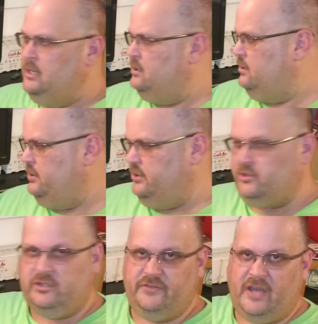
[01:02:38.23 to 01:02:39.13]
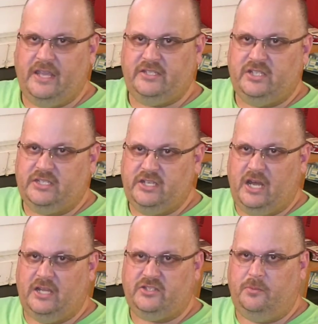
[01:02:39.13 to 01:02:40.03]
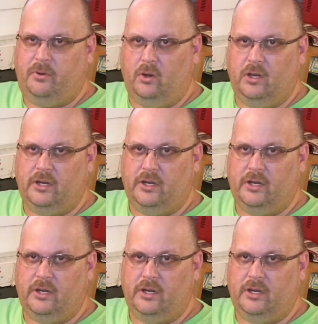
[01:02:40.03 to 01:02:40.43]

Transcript: your device does not support